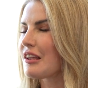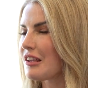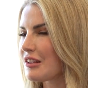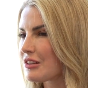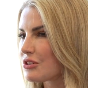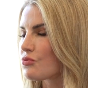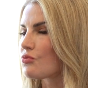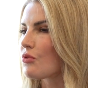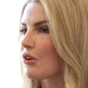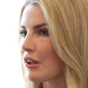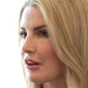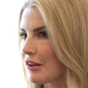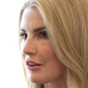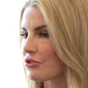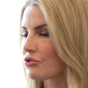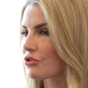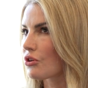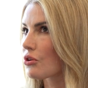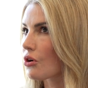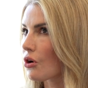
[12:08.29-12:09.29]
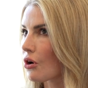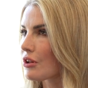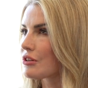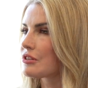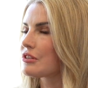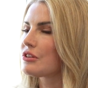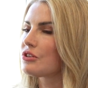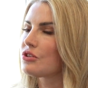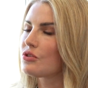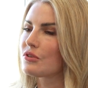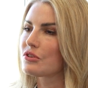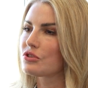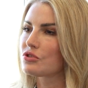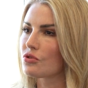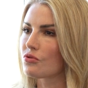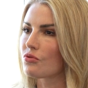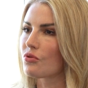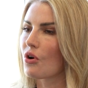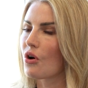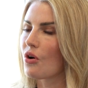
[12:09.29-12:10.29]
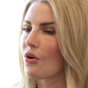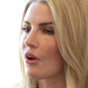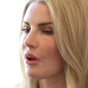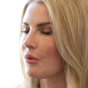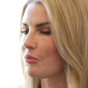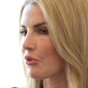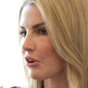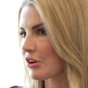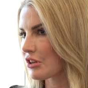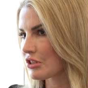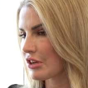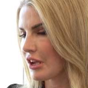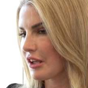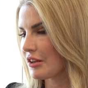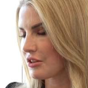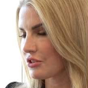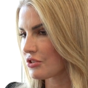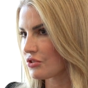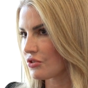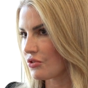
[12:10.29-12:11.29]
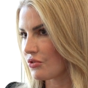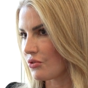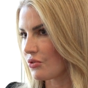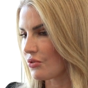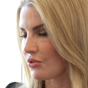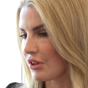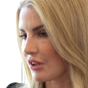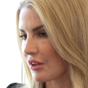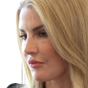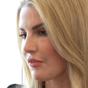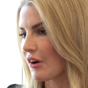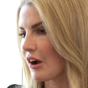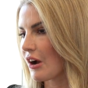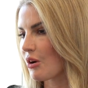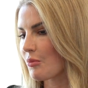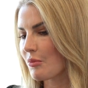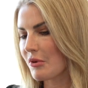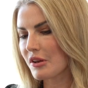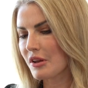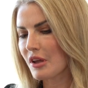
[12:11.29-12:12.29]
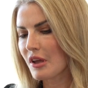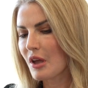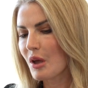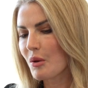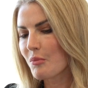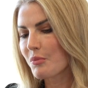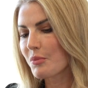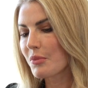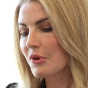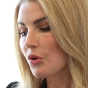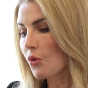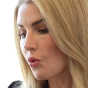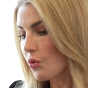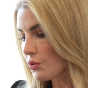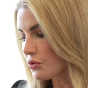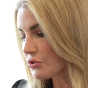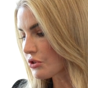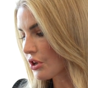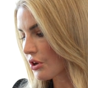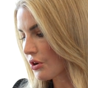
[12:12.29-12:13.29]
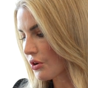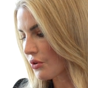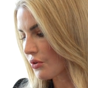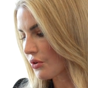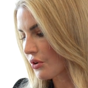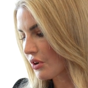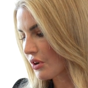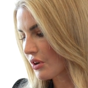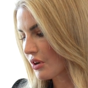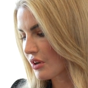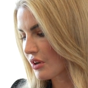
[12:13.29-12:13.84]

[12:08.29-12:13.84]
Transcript: is really continuing to grow and bring change to the environment. But also,